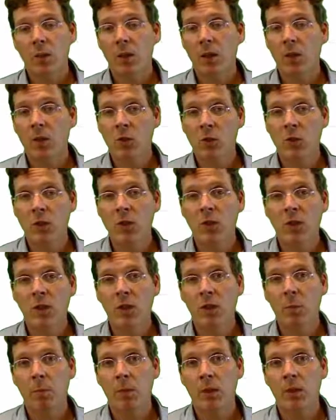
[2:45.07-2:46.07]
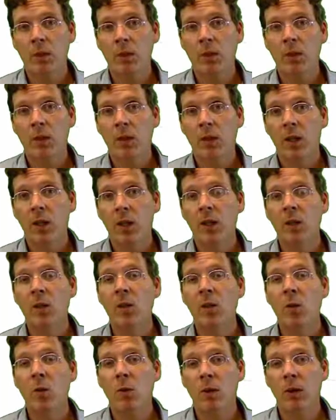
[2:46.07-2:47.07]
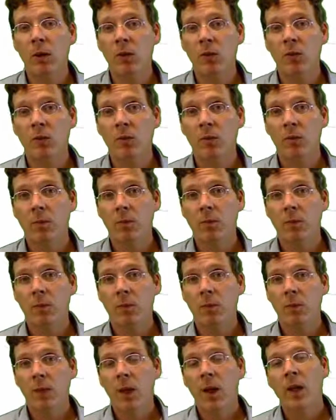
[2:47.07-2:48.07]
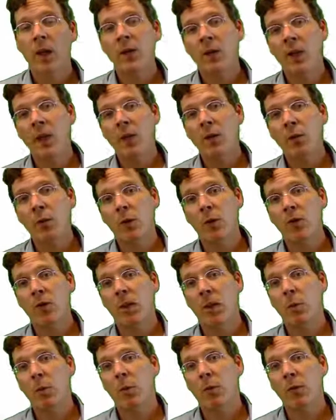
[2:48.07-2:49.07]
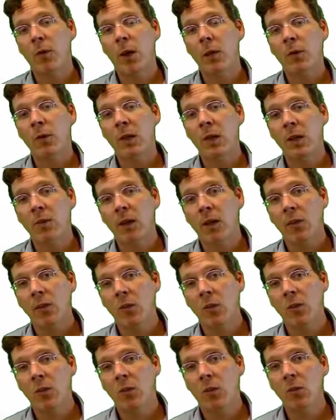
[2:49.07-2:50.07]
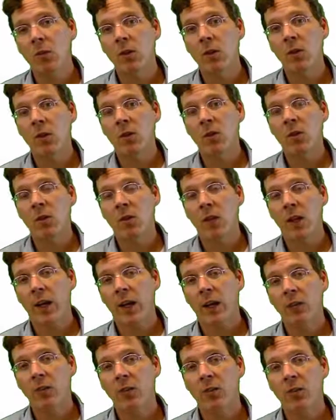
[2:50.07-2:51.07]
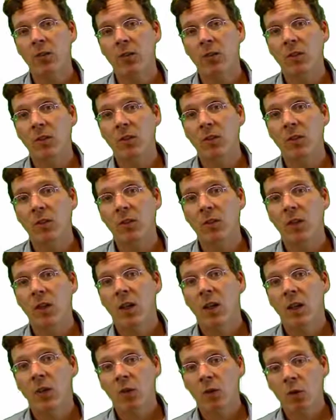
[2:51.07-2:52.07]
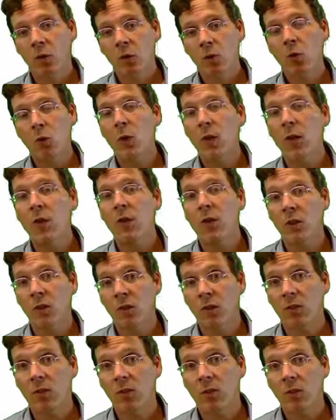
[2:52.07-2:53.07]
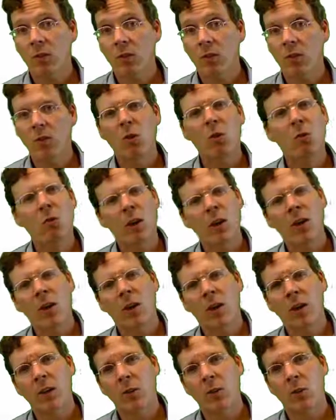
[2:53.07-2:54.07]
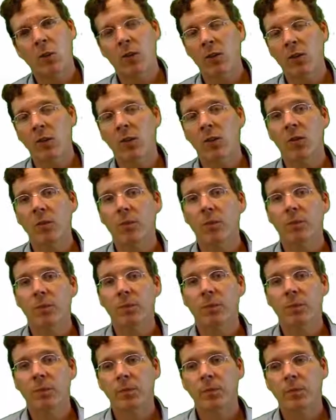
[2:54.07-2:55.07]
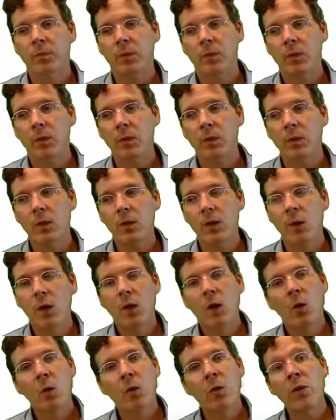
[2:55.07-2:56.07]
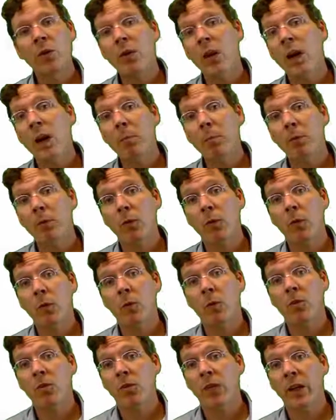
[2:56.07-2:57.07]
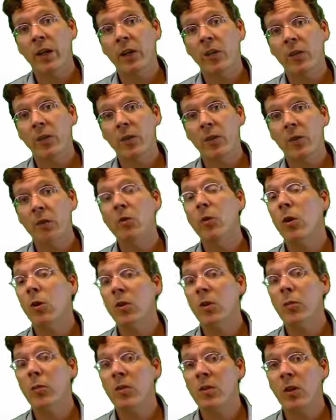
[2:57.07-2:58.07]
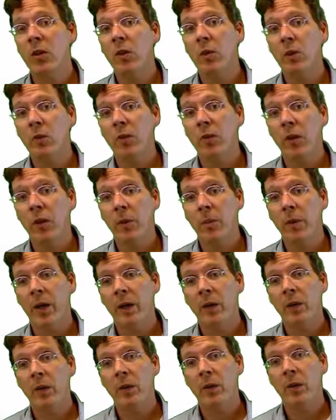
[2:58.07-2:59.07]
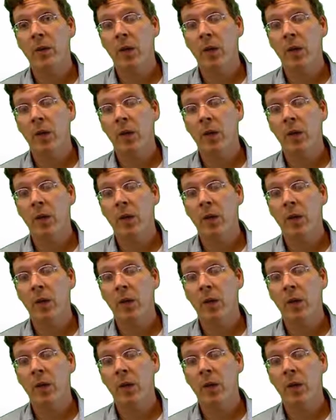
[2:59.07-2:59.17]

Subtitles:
intrinsic component and the noise. Take, for example, if I were to give every student in this class two very hard quizzes. Well, the top performers likely do know the material better.